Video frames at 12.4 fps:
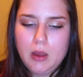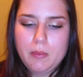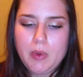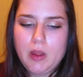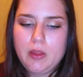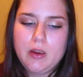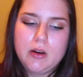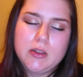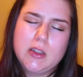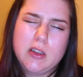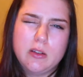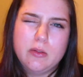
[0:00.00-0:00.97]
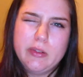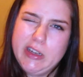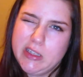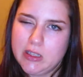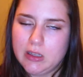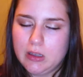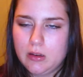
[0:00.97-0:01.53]
But there's a
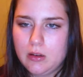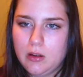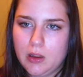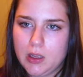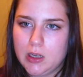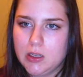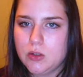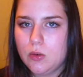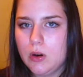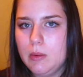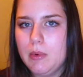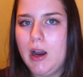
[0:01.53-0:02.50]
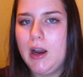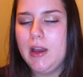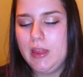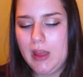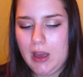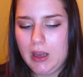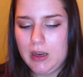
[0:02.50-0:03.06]
reason and a story behind
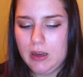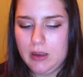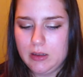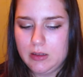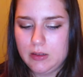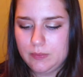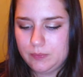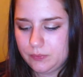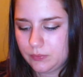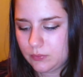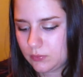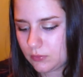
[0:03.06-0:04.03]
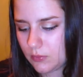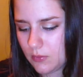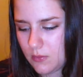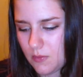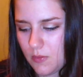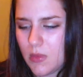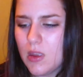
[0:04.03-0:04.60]
that, and
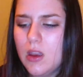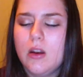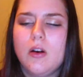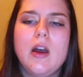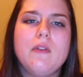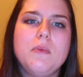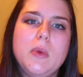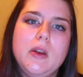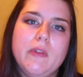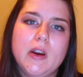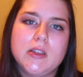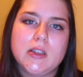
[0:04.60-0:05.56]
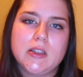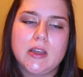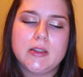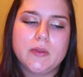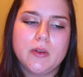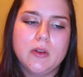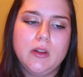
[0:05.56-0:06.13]
you know, I haven't been very
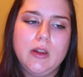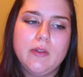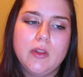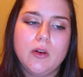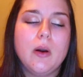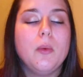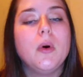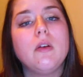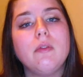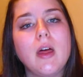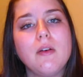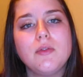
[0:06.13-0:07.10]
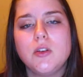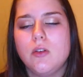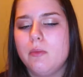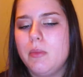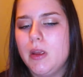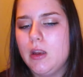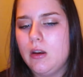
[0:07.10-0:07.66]
successful, even though I would have loved to
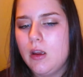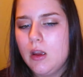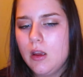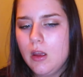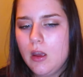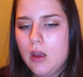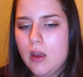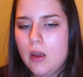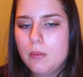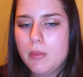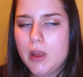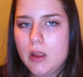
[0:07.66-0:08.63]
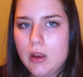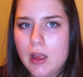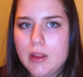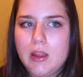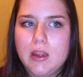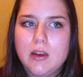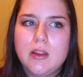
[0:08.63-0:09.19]
have been. But at
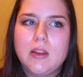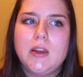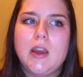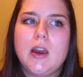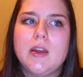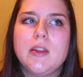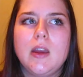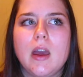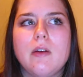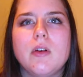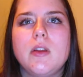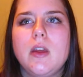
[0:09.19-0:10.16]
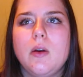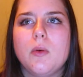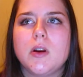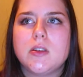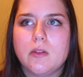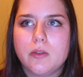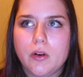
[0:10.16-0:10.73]
the end of the day, I think everything
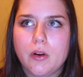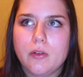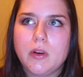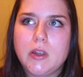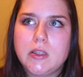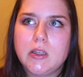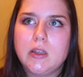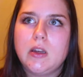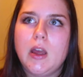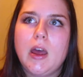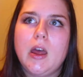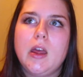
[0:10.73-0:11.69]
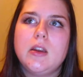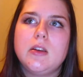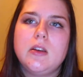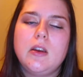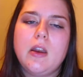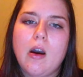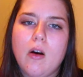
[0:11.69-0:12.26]
works out for a reason,
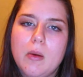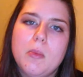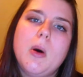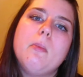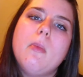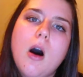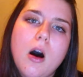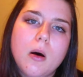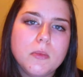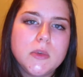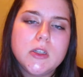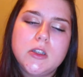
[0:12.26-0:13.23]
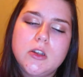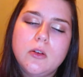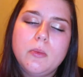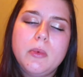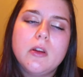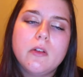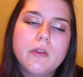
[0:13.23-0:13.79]
and now I'm a mom to 2
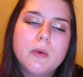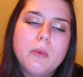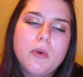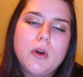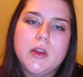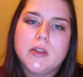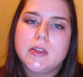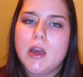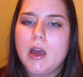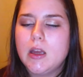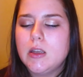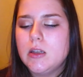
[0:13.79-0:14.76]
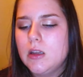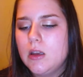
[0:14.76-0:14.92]
beautiful boys, and